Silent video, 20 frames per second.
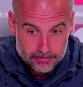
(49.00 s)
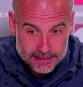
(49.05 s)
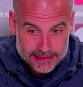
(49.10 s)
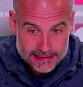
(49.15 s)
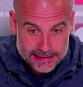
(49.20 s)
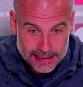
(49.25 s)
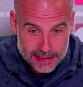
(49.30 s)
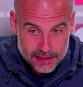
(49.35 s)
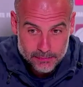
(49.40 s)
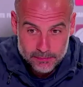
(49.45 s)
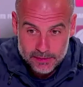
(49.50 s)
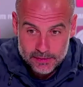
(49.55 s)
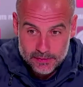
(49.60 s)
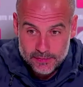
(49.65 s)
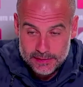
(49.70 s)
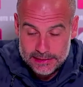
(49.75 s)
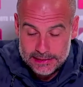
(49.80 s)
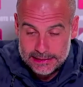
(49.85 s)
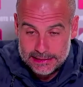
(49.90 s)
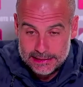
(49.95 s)
attacking
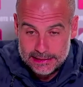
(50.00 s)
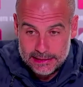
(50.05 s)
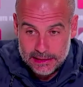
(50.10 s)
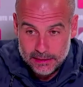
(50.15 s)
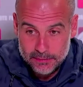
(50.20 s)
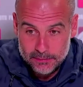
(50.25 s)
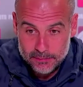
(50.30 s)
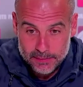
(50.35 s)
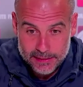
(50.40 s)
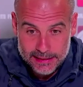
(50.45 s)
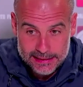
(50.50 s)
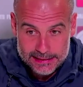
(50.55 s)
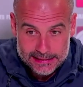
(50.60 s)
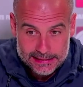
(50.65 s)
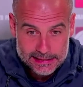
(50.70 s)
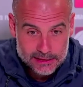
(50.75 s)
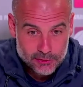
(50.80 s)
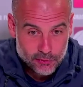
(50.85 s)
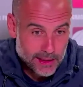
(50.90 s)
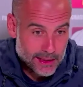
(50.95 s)
midfielder, can play as
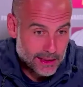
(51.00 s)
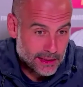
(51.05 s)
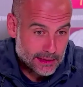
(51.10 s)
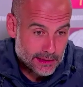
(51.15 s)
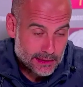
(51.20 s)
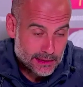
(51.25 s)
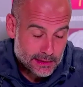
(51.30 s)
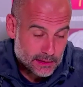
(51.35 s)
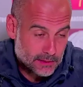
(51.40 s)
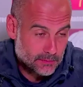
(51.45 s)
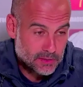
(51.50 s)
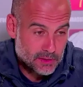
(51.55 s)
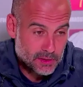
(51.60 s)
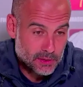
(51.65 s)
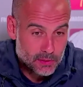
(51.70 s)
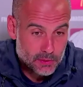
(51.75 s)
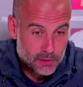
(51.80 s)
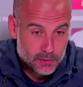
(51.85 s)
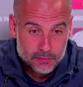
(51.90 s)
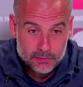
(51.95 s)
a striker.
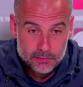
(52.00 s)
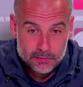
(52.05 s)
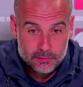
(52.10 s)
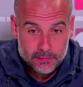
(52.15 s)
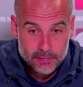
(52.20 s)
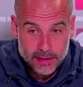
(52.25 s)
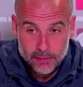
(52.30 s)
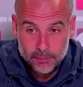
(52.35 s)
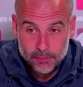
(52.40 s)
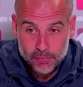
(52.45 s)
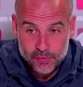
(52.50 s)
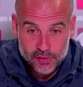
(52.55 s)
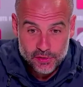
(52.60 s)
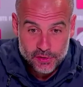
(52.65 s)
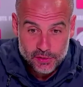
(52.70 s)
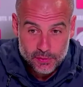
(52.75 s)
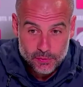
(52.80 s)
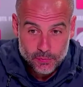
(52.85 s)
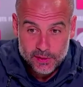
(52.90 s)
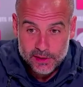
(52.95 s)
So many
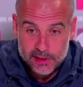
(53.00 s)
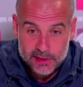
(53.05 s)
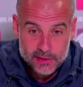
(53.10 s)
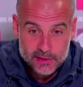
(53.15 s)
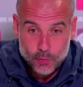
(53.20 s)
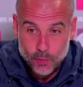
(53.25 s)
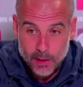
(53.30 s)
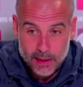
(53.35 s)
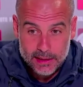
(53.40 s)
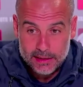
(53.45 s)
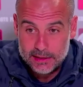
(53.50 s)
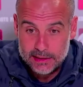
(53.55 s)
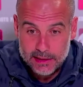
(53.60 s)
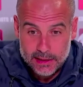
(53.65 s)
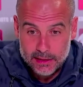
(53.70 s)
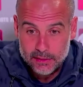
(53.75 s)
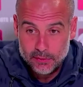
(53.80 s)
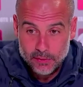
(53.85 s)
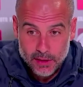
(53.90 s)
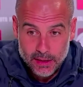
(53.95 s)
positions with his
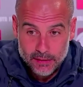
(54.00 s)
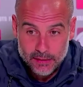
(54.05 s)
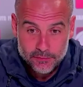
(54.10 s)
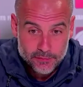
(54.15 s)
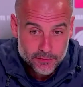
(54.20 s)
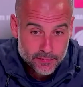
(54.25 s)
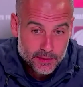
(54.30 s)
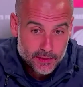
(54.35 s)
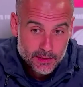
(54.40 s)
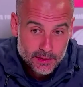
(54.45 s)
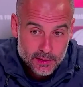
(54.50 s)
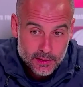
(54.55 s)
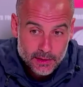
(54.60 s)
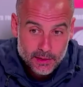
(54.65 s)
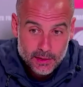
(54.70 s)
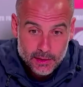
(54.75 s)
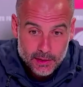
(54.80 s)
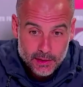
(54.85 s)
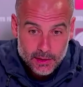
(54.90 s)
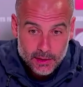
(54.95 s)
quality. I don't have
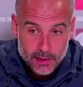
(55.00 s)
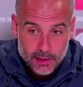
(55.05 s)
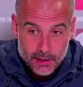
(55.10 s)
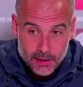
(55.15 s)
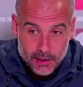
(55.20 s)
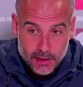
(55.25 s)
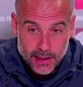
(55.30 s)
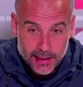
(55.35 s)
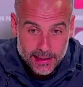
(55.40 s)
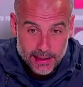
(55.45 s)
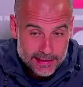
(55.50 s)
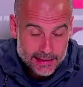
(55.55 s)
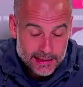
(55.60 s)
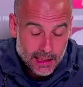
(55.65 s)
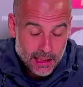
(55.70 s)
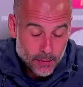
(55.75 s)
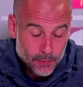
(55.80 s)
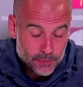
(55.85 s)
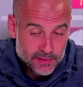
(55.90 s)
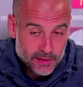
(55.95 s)
any
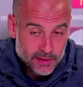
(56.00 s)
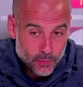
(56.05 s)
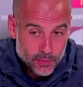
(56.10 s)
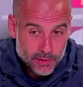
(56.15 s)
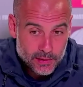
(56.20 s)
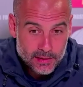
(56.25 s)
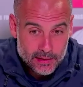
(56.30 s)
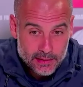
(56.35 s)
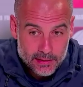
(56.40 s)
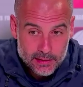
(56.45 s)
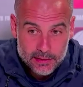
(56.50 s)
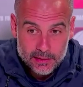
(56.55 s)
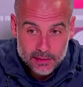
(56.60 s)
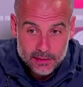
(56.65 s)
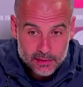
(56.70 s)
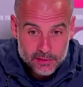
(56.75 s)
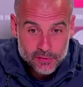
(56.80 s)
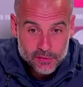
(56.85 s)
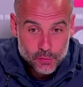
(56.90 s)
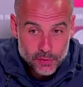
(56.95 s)
doubts that
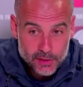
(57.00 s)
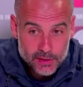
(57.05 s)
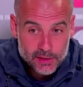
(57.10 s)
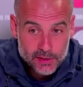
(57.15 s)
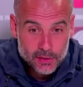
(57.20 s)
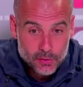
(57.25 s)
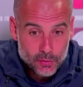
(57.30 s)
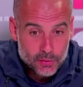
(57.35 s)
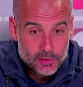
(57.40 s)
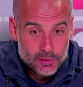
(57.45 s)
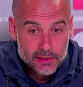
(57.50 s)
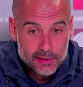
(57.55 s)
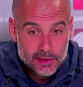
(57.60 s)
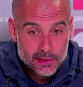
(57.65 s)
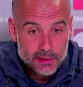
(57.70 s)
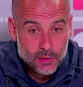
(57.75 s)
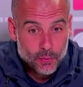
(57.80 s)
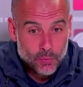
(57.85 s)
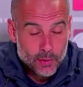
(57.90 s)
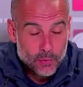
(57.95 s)
will suit good
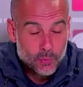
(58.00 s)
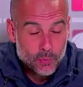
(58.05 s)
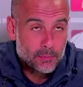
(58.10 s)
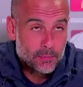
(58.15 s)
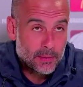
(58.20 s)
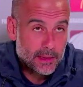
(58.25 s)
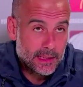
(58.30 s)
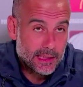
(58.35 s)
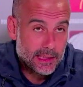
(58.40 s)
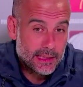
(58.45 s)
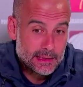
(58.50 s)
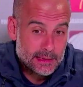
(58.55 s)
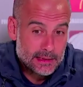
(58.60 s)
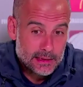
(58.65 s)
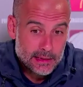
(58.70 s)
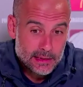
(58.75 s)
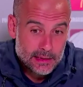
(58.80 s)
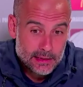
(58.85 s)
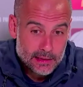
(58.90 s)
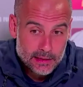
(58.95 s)
in the way we play
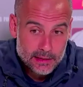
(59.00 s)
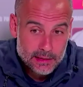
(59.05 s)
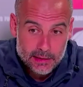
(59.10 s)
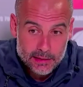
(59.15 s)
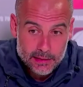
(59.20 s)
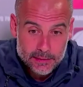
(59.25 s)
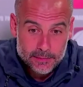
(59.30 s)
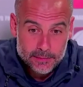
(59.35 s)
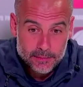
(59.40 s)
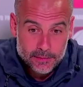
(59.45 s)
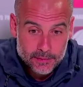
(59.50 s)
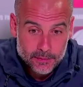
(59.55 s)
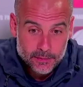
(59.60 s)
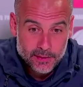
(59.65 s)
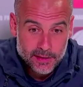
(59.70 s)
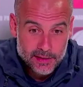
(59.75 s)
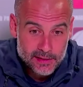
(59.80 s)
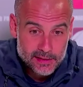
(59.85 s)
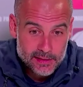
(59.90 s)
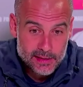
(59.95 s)
it and
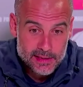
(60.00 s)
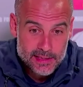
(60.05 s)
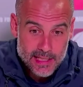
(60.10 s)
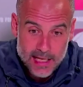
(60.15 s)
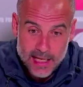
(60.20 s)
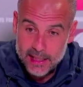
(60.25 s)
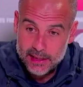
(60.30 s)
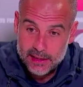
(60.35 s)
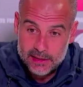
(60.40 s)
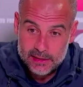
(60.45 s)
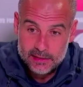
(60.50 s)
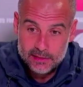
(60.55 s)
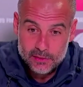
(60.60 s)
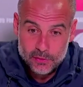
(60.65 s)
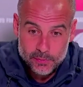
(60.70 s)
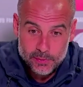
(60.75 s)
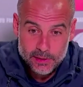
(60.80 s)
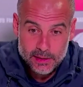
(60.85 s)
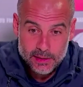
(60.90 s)
with his desire to